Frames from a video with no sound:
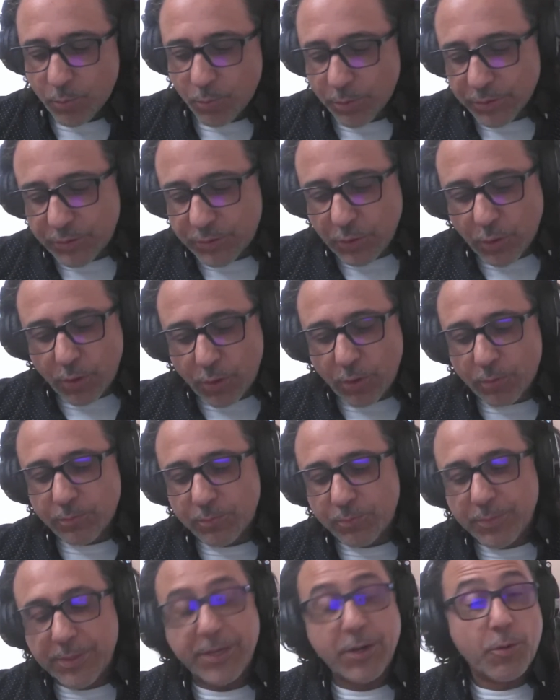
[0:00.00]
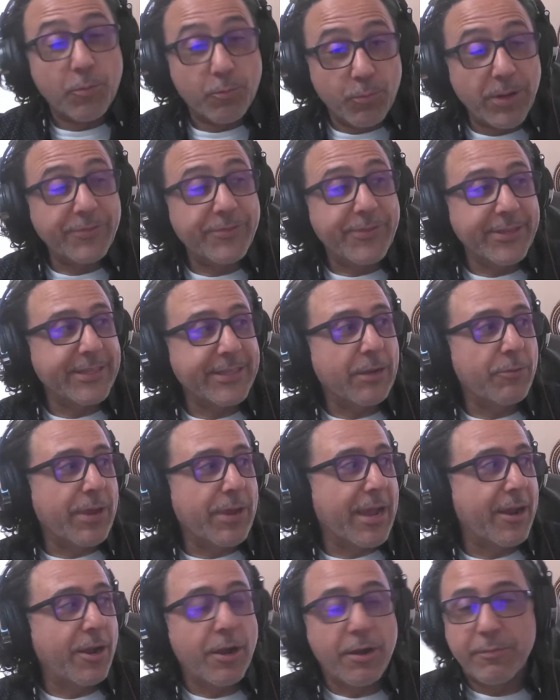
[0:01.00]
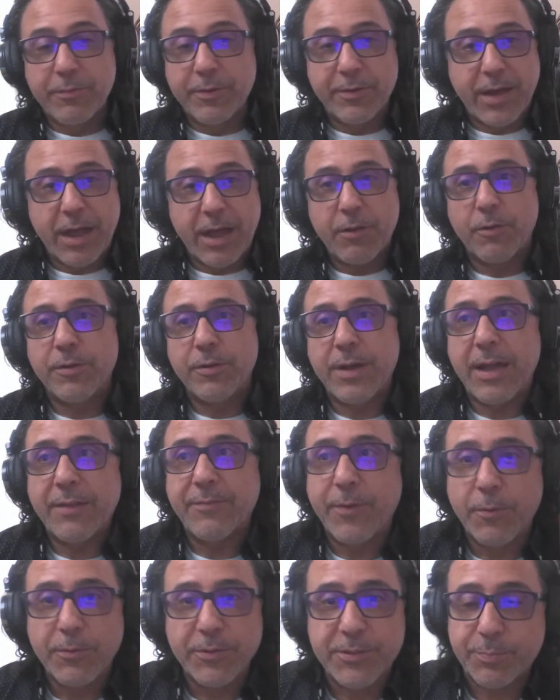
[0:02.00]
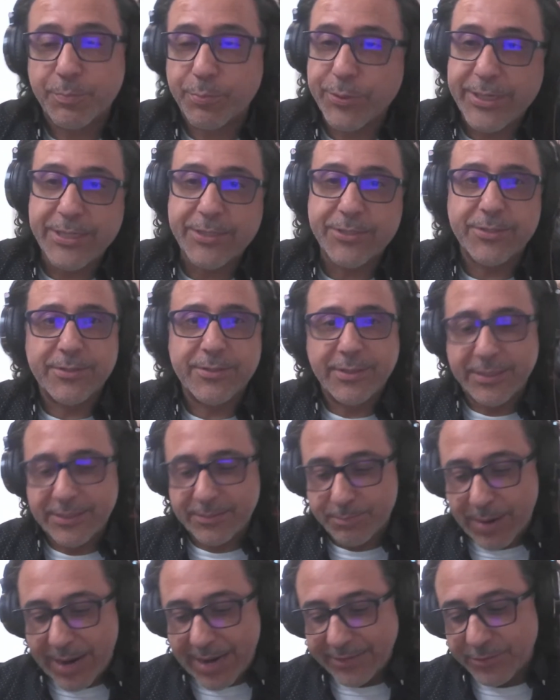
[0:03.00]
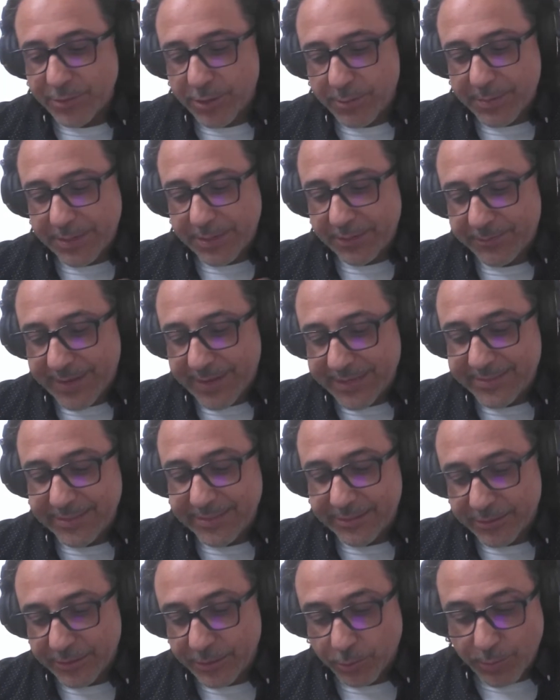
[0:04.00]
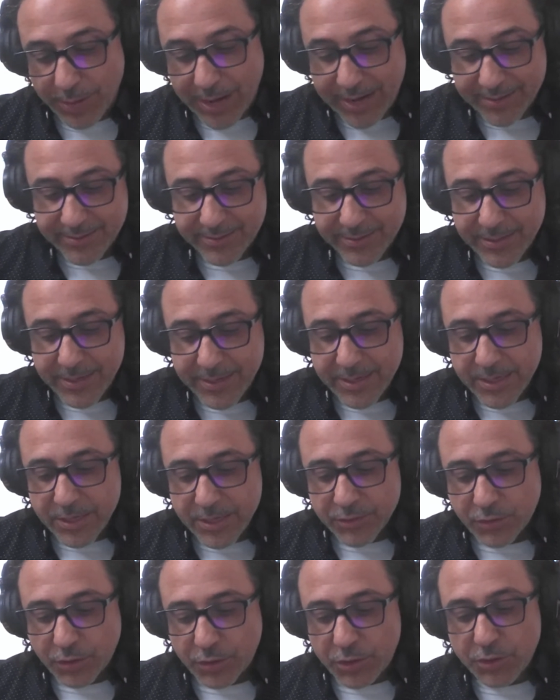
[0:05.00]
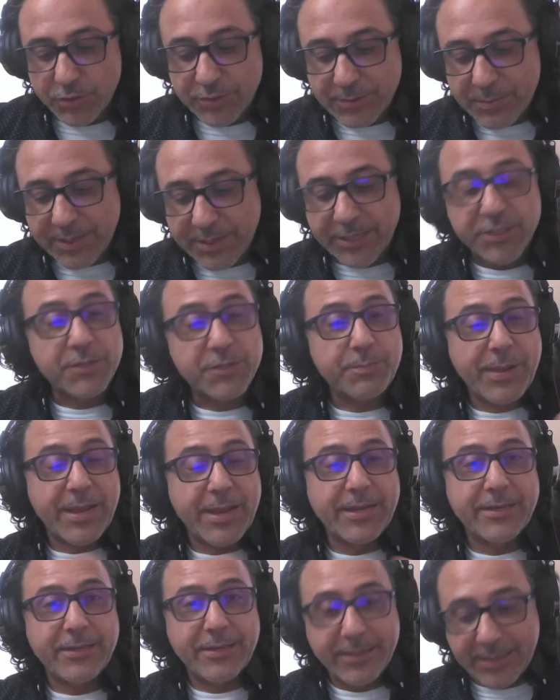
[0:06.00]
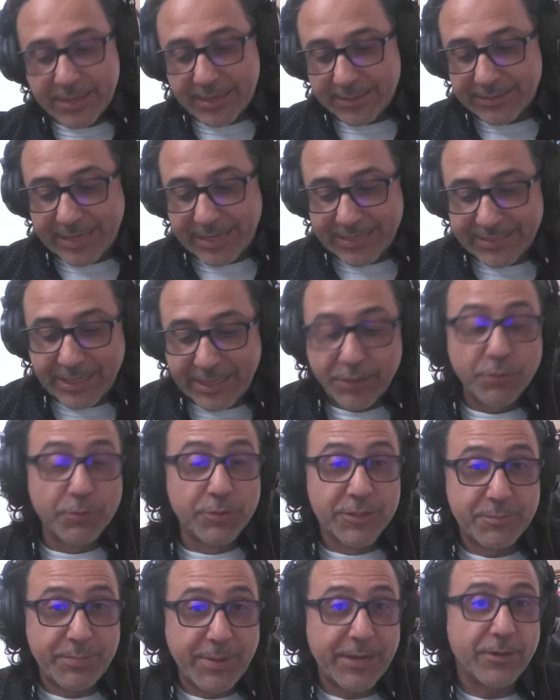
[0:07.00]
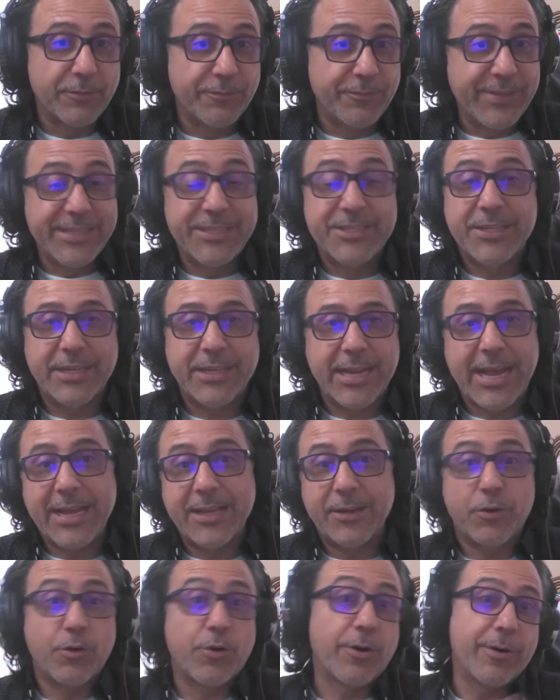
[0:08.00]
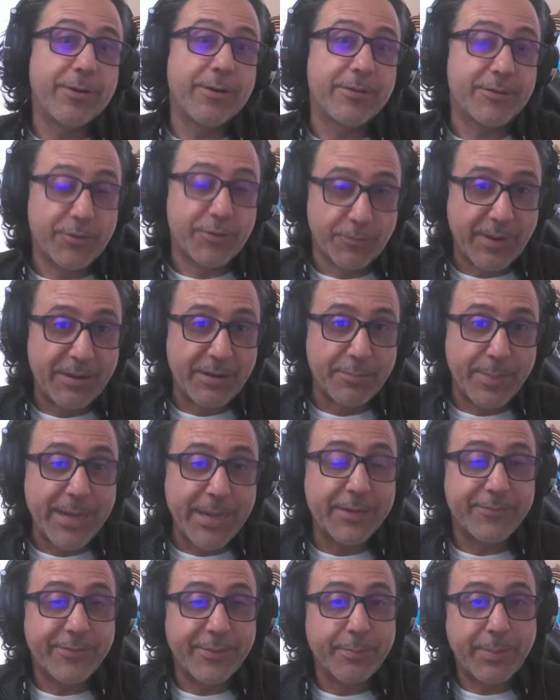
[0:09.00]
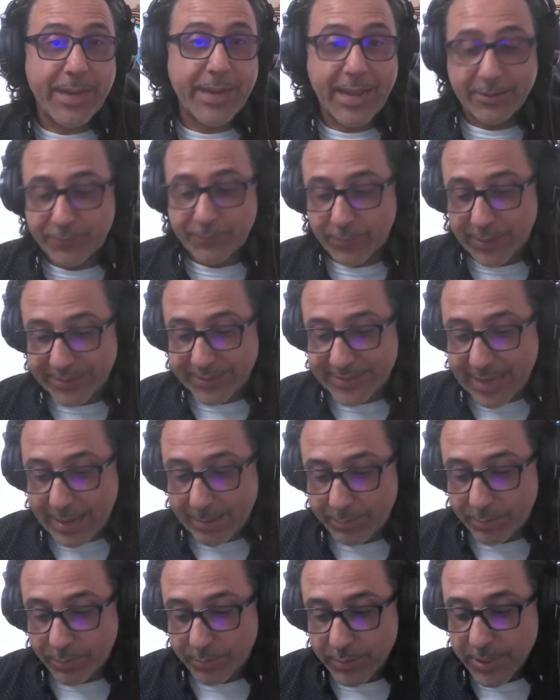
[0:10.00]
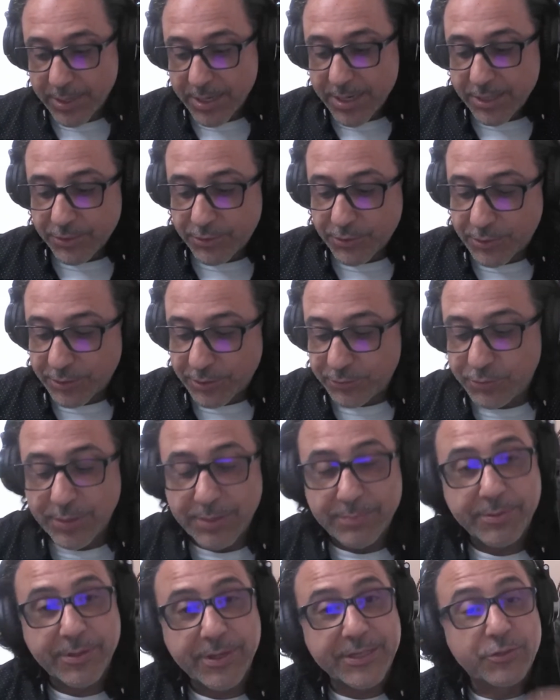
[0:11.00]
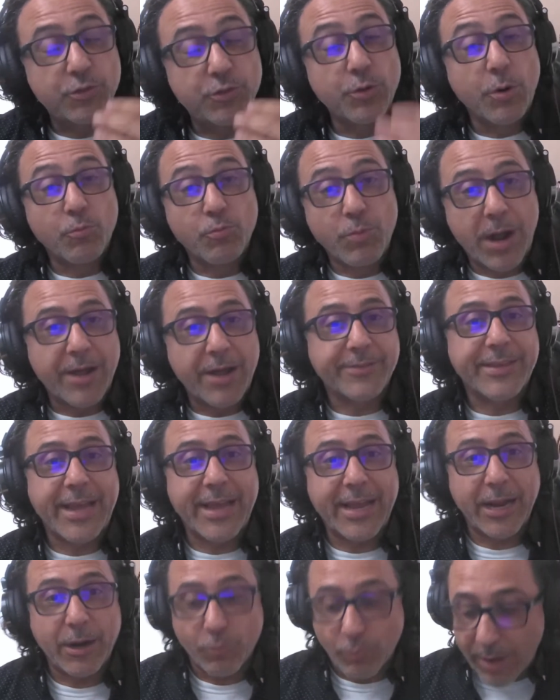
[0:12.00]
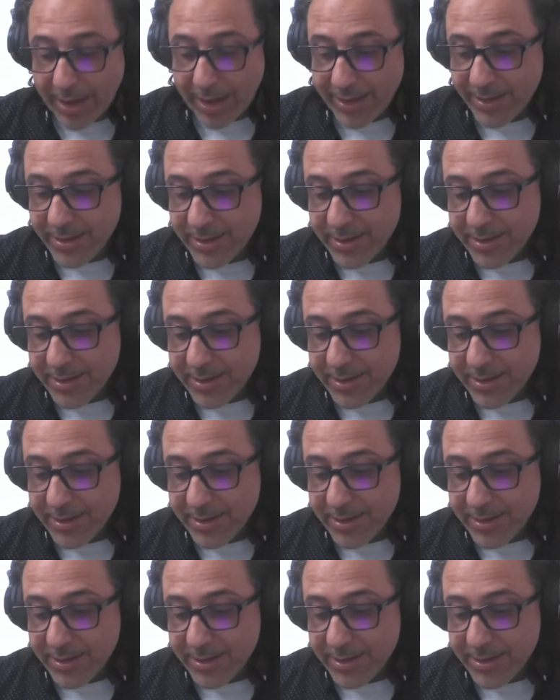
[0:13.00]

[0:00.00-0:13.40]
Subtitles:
So, one thing that I've always preached is buy term and invest the rest. So you use the money you spend, like that you would spend on VGLI or survivor benefit plan, for example, to contribute into a Roth IRA